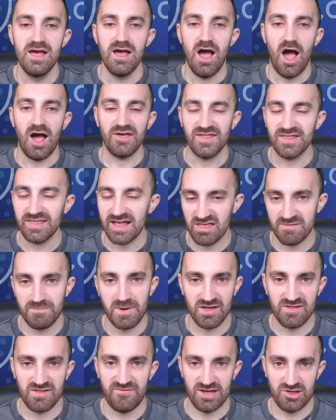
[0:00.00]
I think that
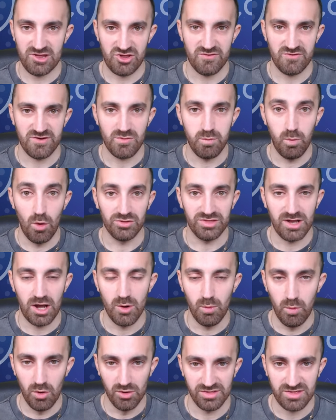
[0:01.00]
Spurs fixture is one that I
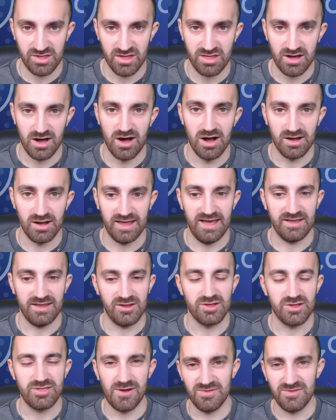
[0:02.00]
want to target, and
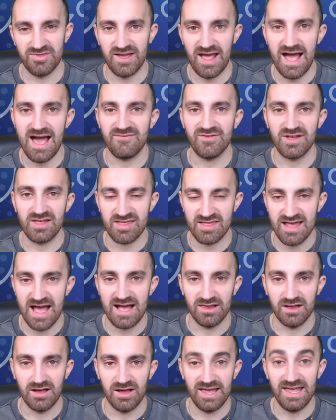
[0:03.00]
I don't think having
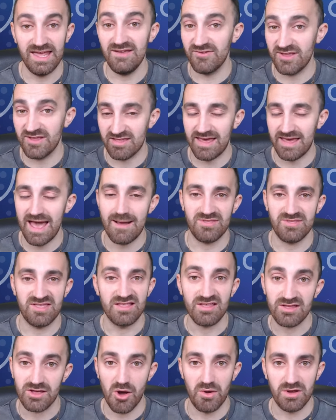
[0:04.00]
Salah, even as
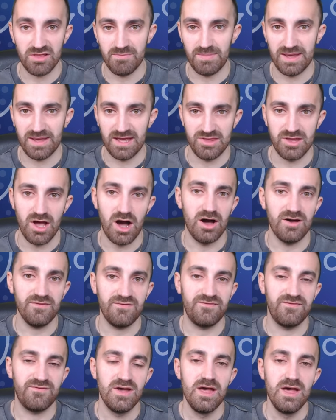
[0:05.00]
captain, is going to be
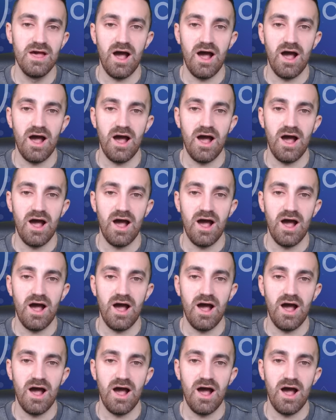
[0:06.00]
enough.